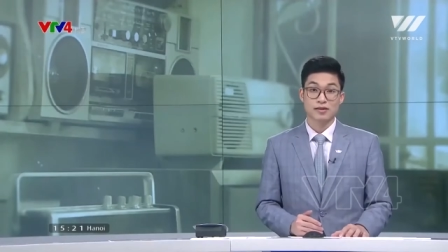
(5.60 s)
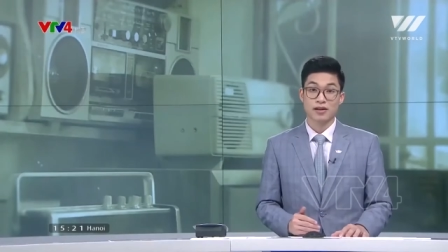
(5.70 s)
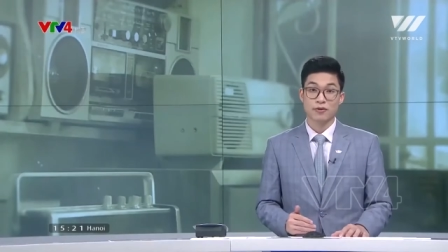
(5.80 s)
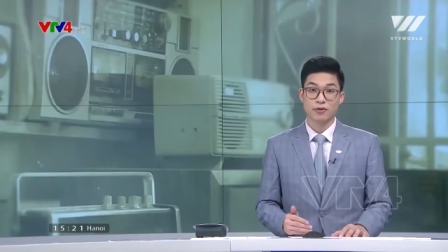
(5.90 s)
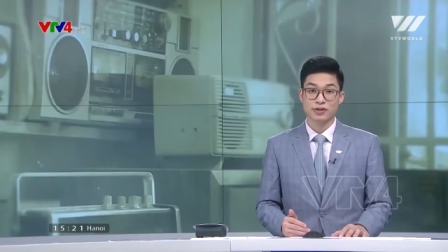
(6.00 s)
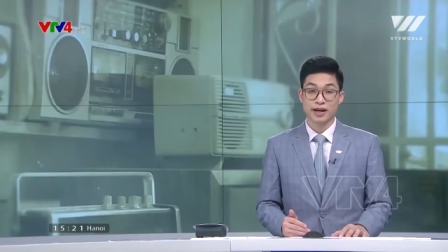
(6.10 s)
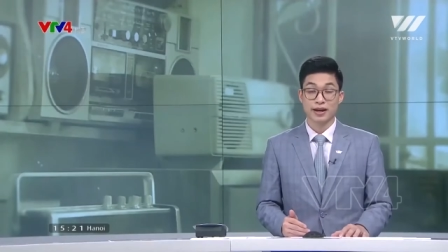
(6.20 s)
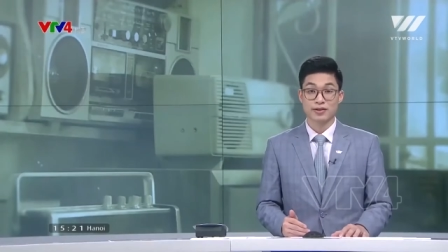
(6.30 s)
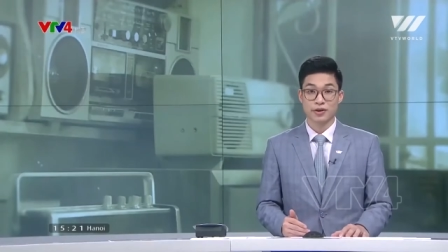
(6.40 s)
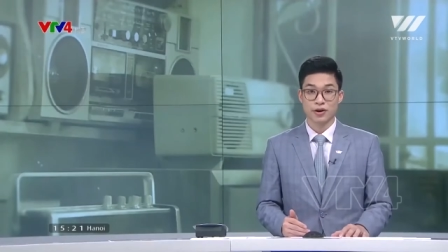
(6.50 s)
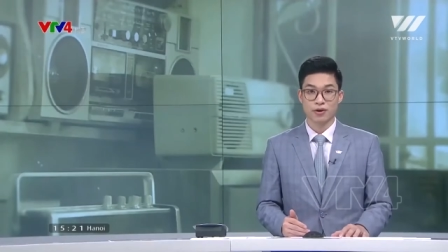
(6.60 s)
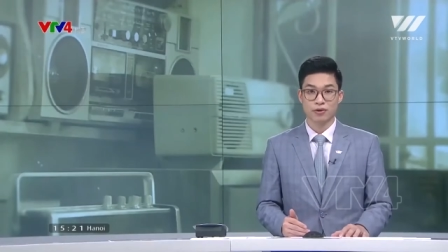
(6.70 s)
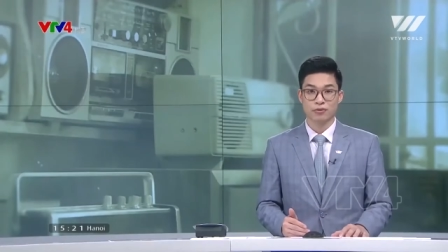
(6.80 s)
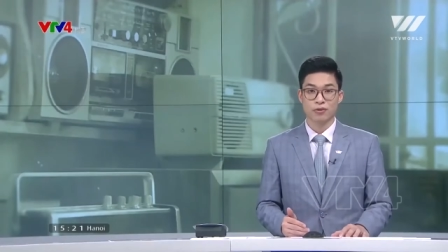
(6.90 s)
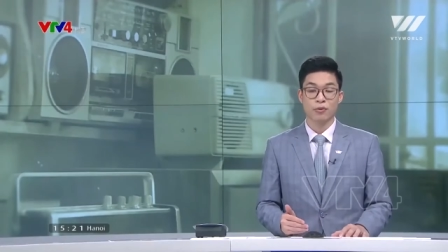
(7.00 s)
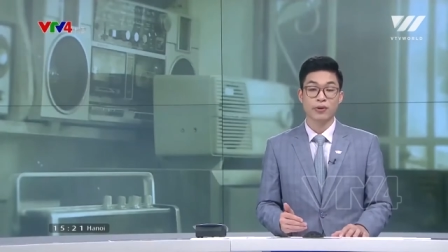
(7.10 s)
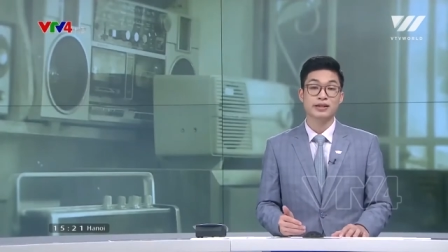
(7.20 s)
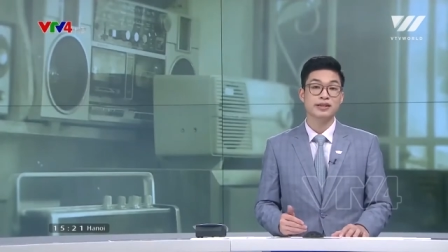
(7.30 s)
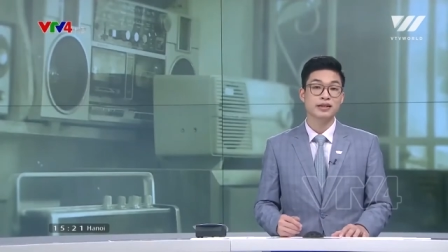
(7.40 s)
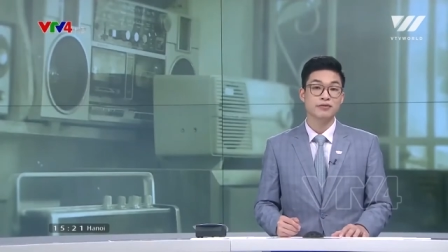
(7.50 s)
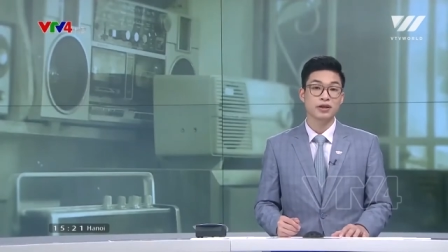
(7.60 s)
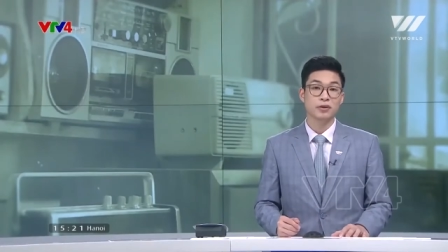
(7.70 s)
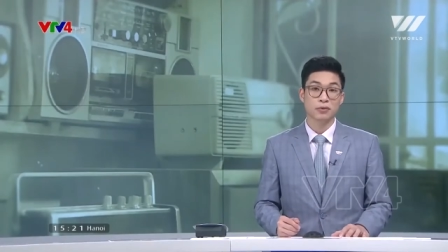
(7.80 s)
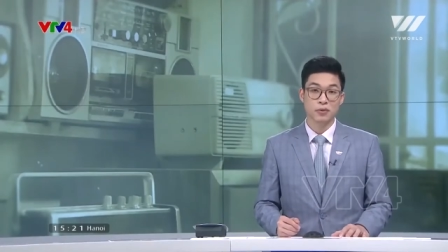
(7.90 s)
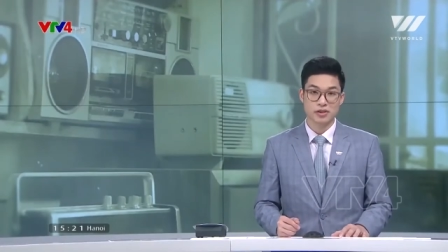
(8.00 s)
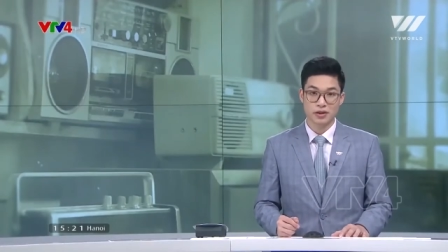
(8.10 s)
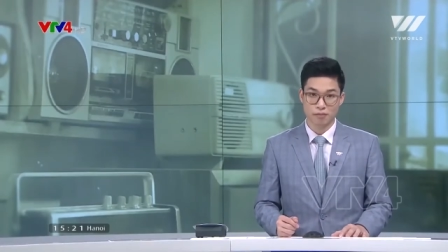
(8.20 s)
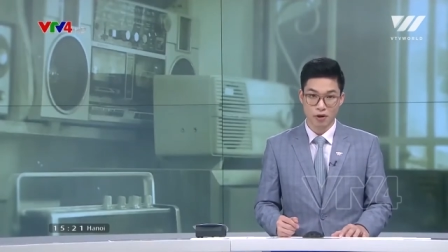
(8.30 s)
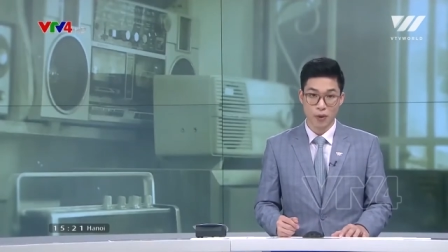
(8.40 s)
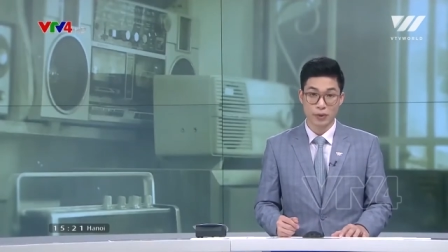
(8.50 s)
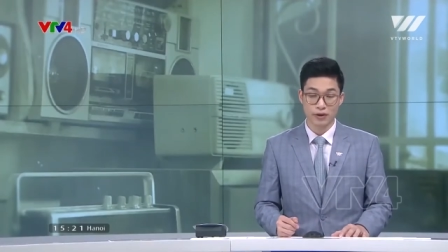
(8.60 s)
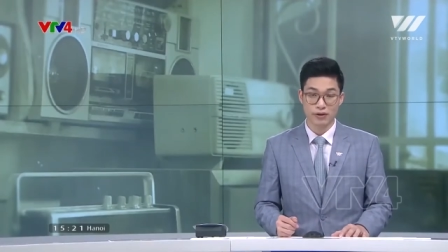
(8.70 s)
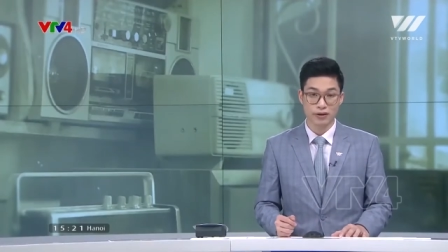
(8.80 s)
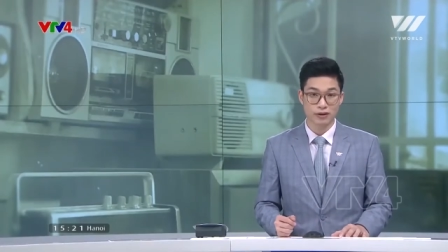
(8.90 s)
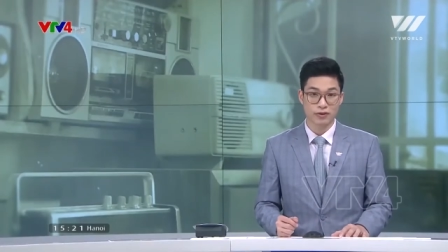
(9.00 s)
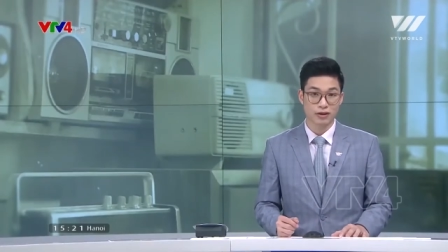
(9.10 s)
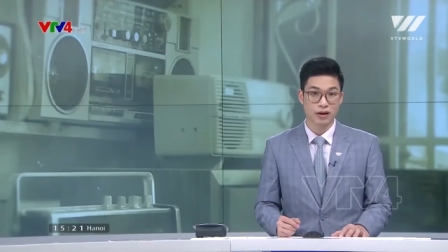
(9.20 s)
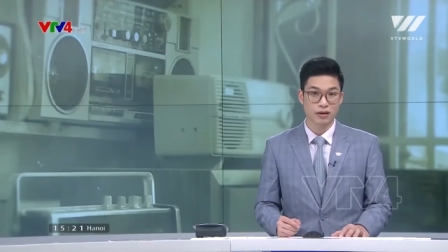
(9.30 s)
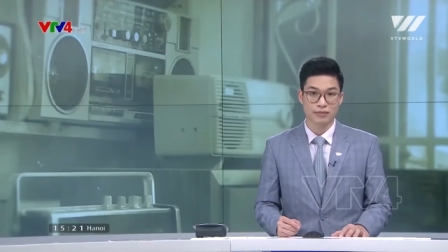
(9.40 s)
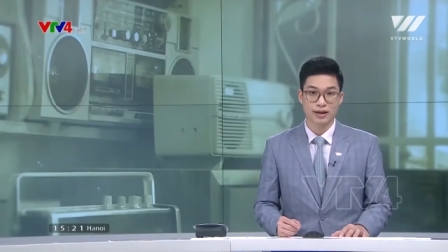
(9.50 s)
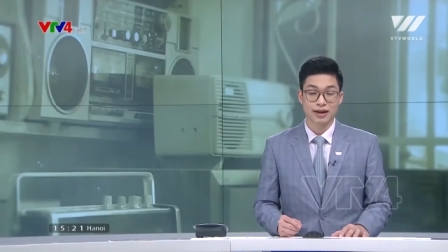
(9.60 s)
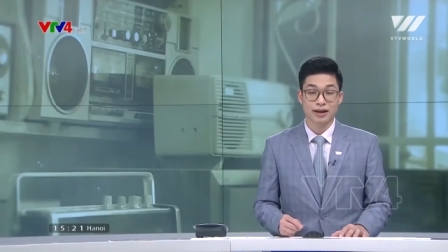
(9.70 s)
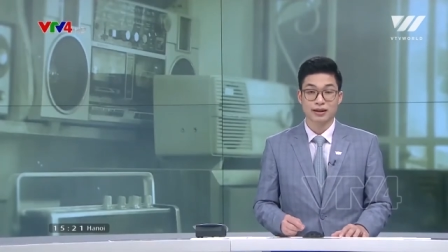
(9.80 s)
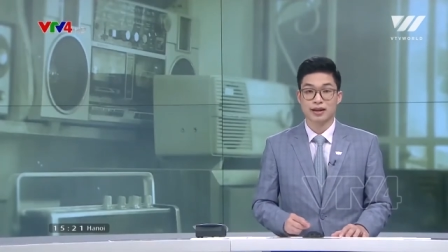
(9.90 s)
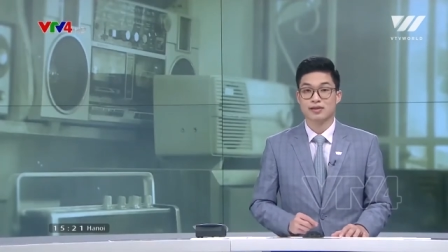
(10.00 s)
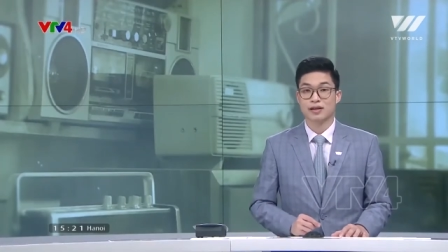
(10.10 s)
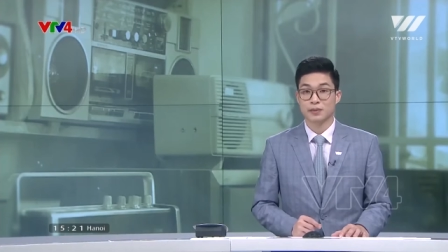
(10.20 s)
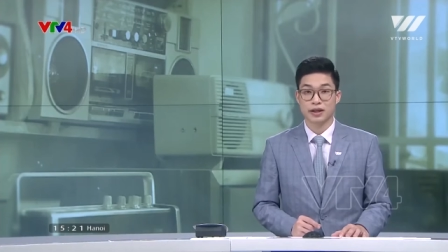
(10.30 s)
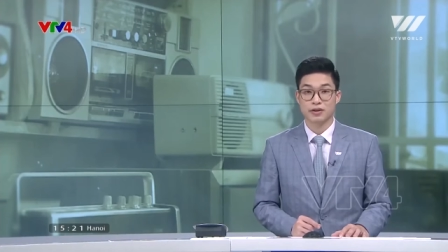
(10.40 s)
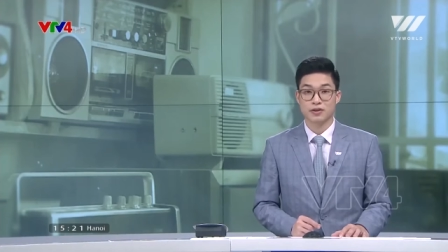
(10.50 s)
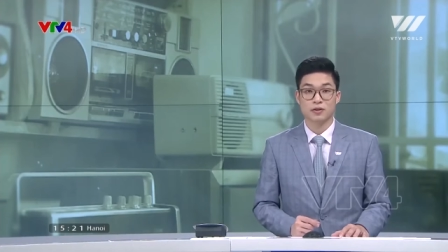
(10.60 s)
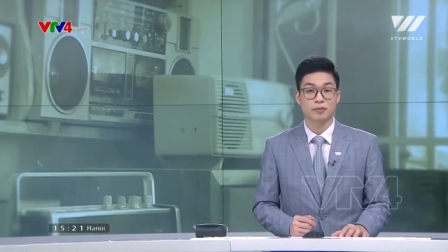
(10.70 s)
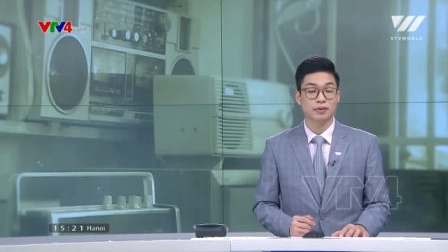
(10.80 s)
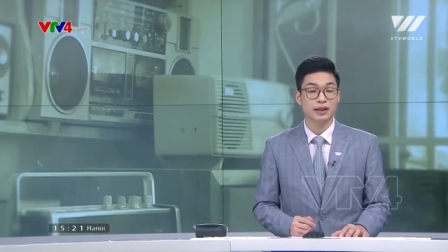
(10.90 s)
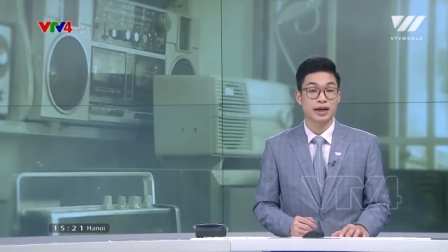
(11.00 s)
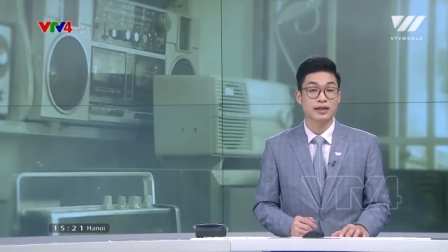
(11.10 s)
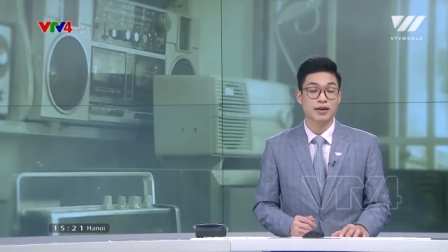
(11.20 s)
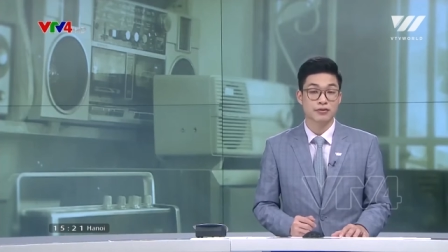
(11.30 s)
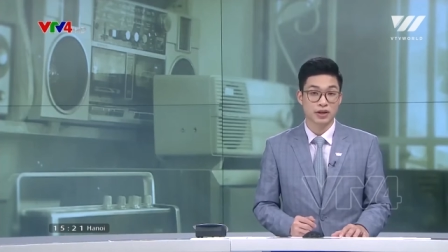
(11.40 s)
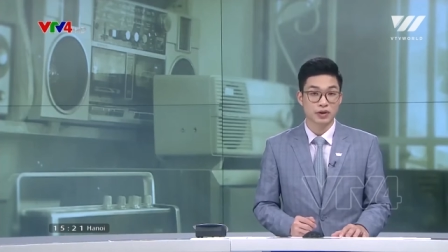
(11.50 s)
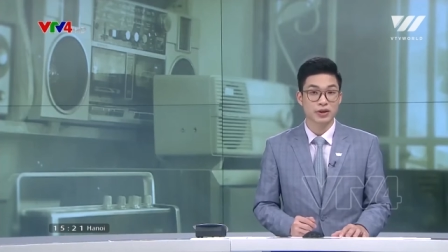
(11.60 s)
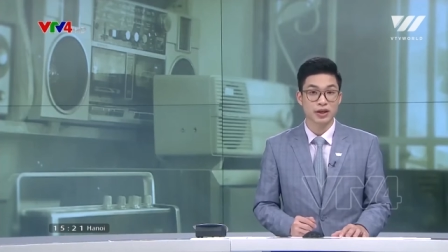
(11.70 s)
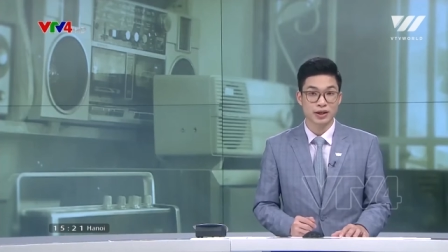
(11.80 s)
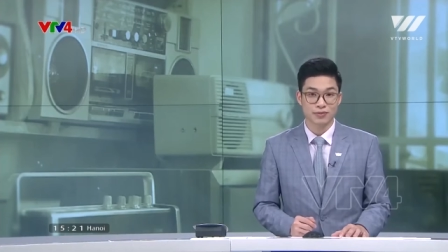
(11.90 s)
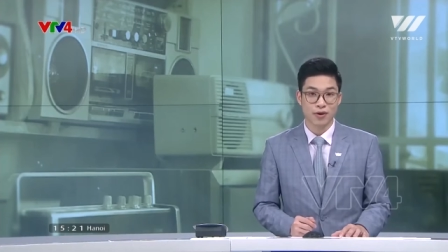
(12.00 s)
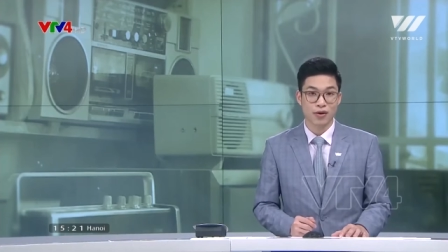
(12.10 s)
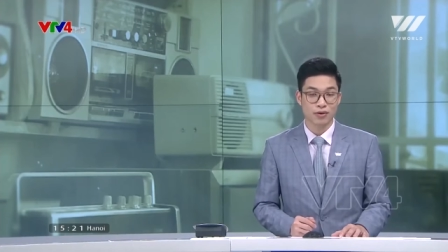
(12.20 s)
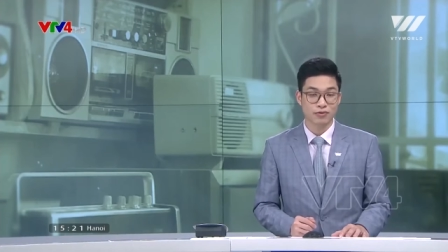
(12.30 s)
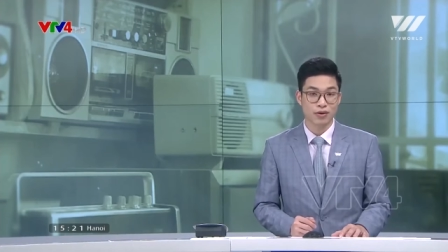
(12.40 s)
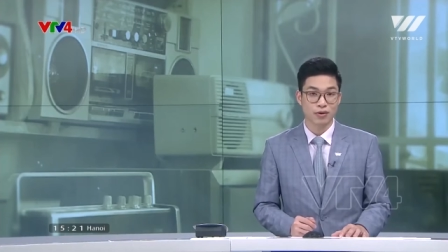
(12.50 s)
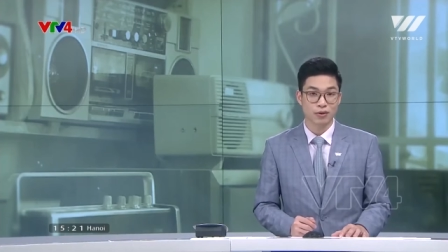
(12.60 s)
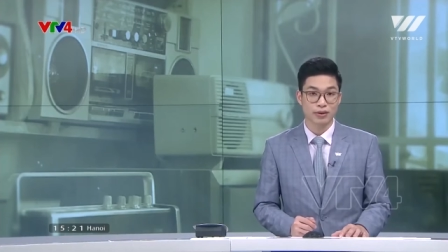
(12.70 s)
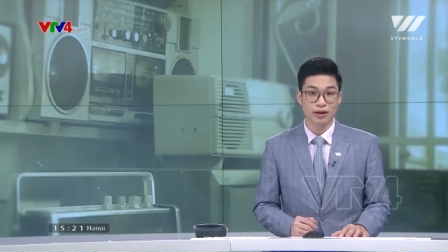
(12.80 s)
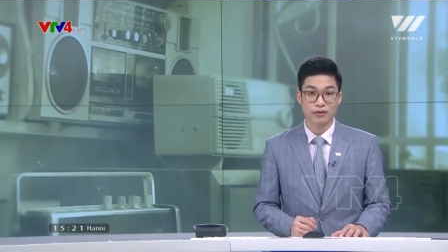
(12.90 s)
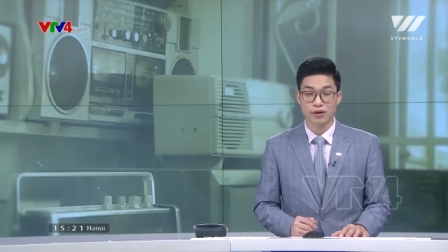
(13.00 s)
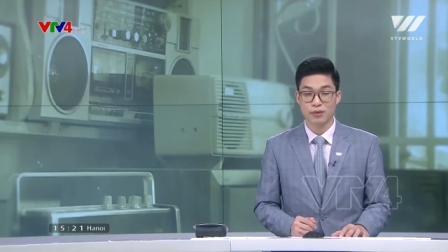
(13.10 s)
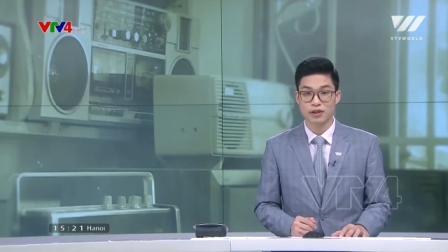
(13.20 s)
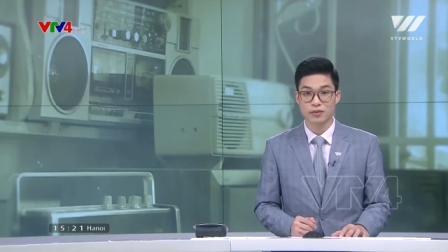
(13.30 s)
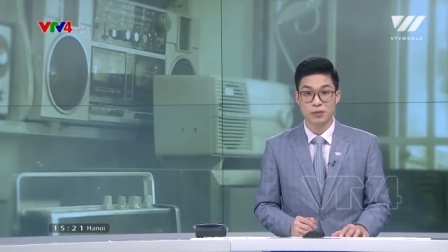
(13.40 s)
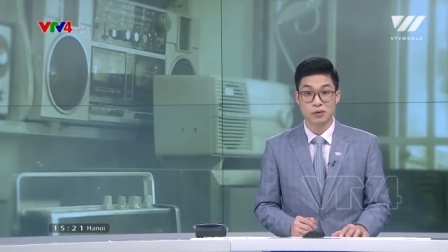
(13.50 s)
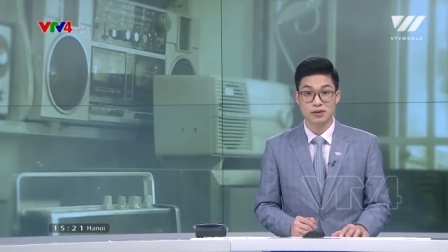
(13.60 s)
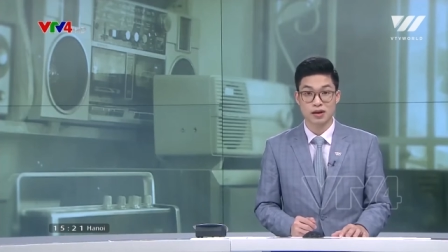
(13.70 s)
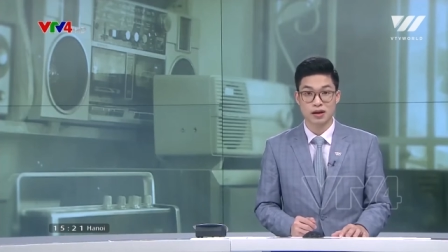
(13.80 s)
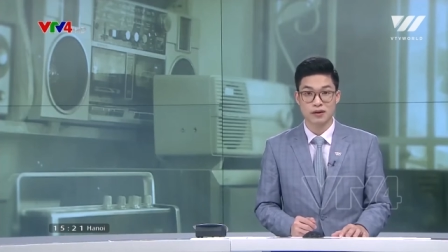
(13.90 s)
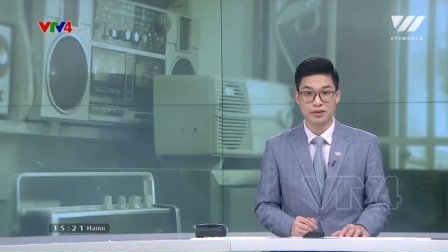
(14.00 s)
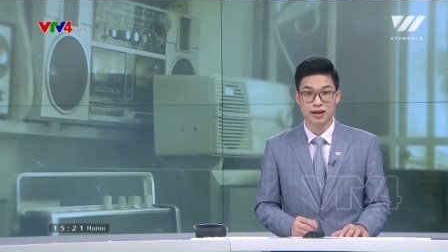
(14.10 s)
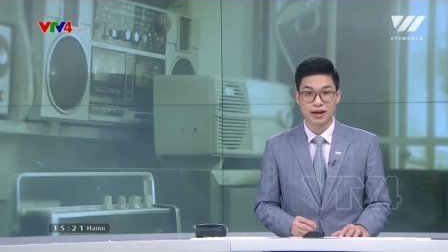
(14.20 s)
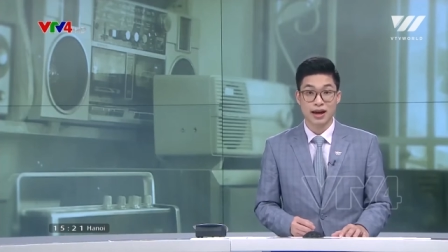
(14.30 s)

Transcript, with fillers: Several decades ago, when TV wasn't popular in Vietnam, cassette players played a very important role in Vietnamese people's lives,